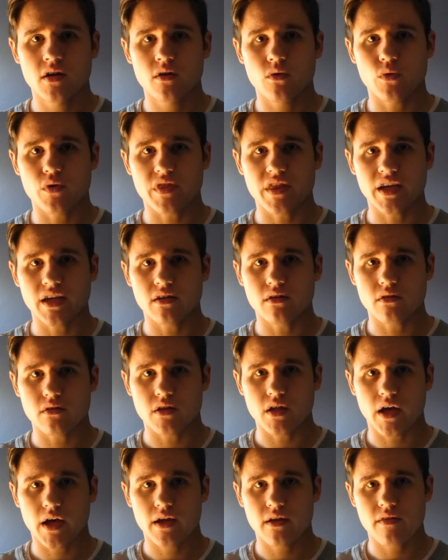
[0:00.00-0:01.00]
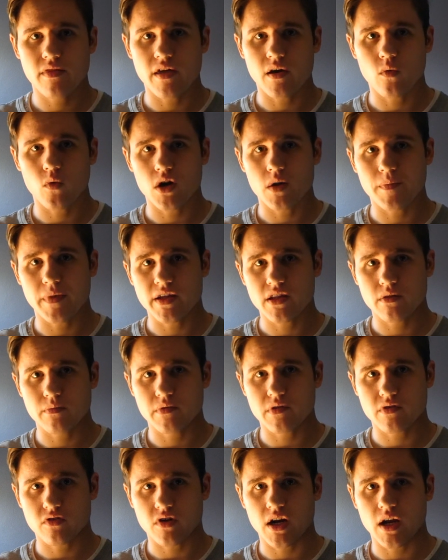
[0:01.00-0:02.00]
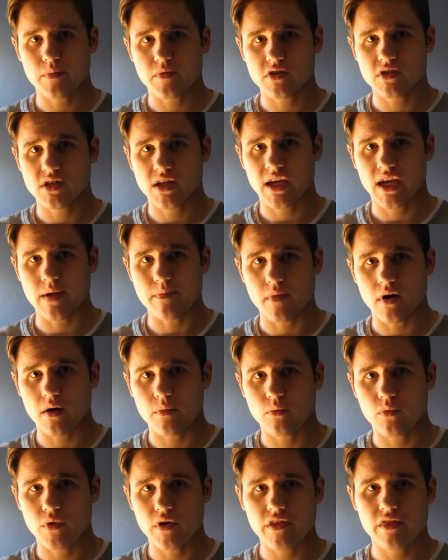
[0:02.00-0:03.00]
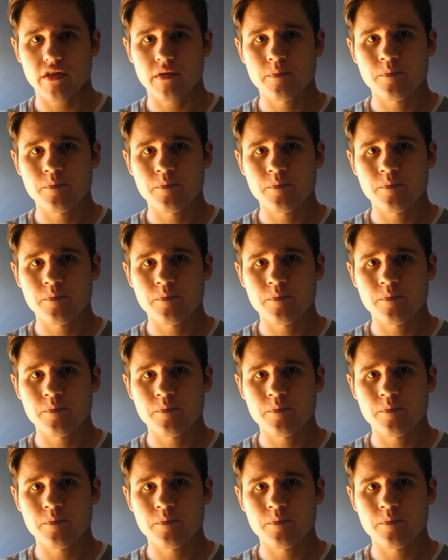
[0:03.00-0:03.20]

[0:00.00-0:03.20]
with a design that one of my subscribers came up with.